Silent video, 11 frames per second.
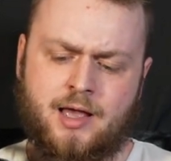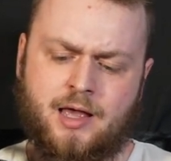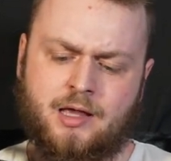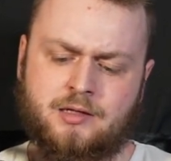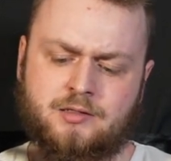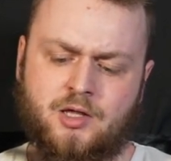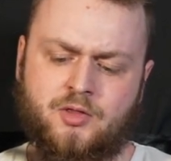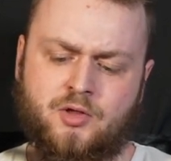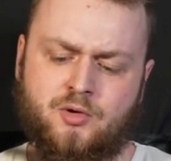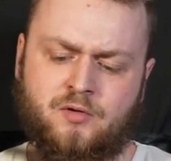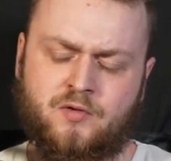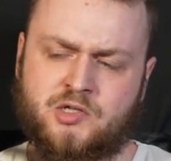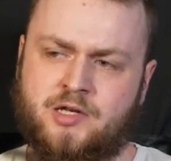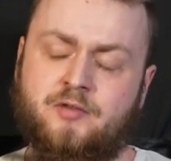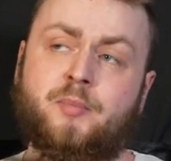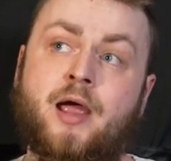And the
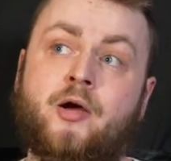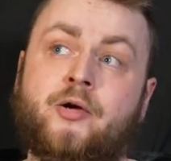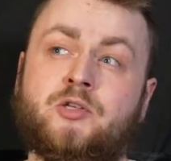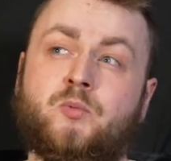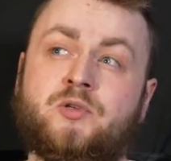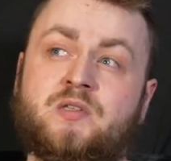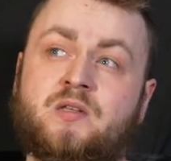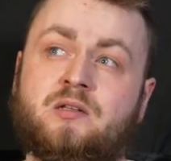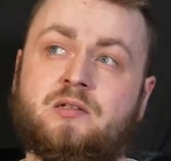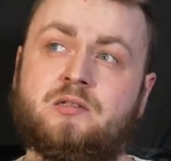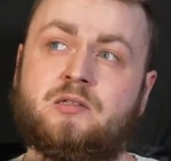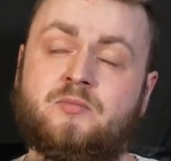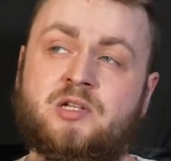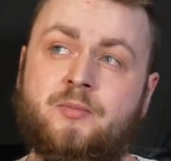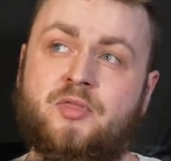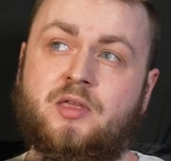University of Paris was
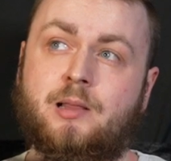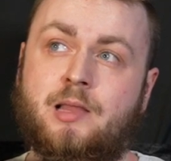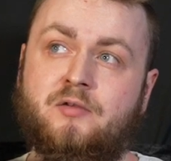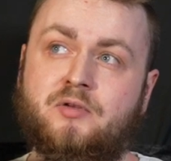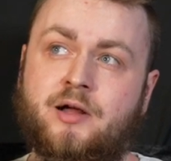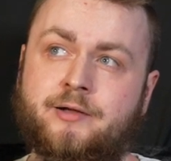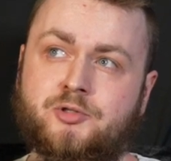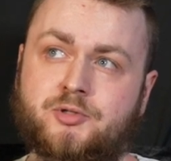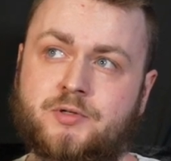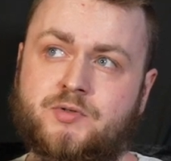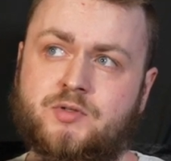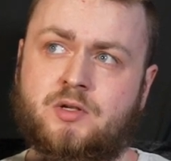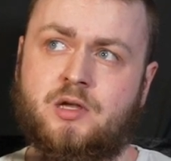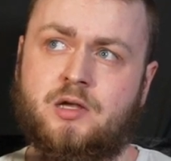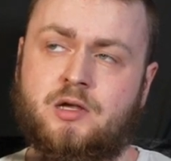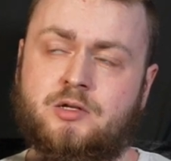sometime in the 1100s.
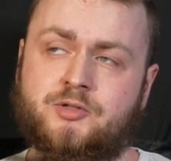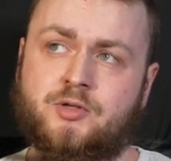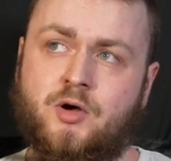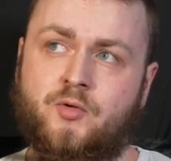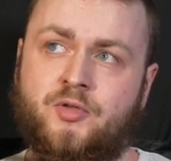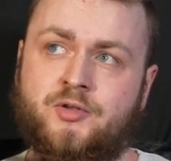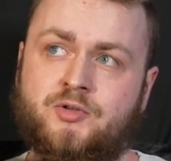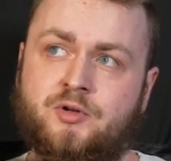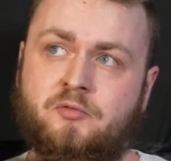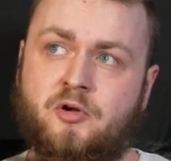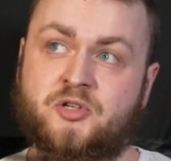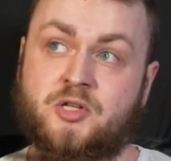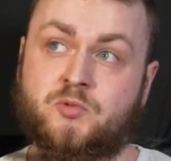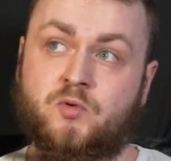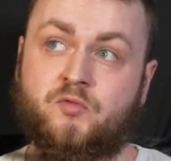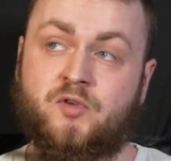So these
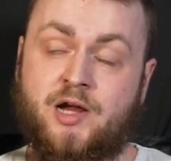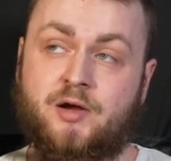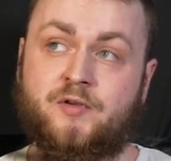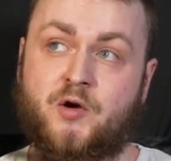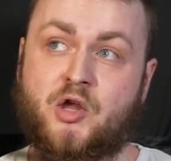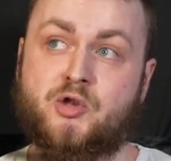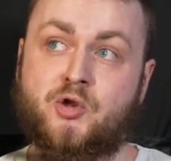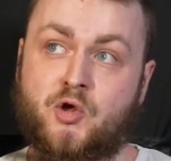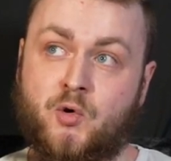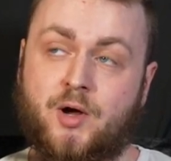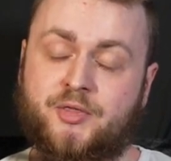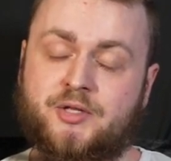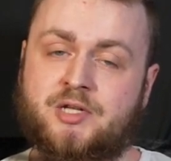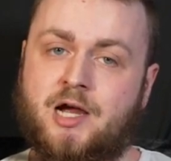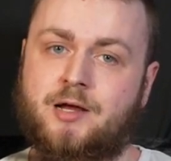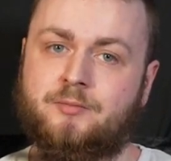universities were very, very new at the
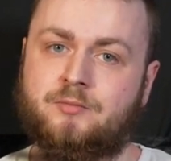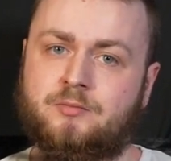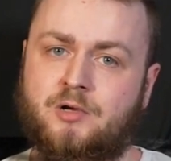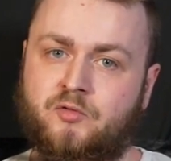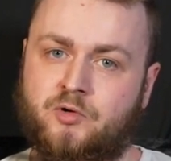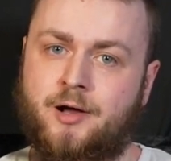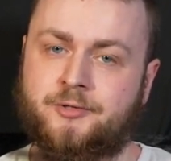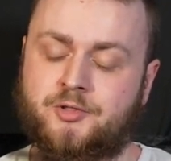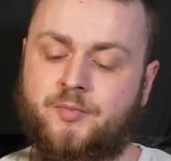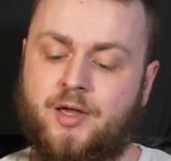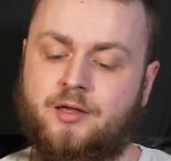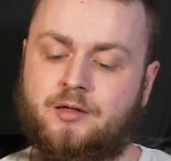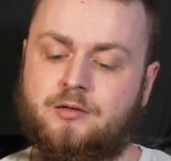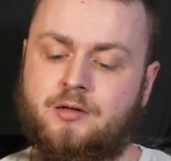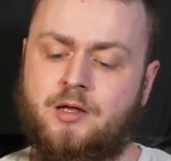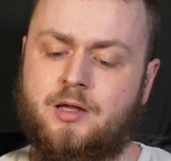time of Roger Bacon.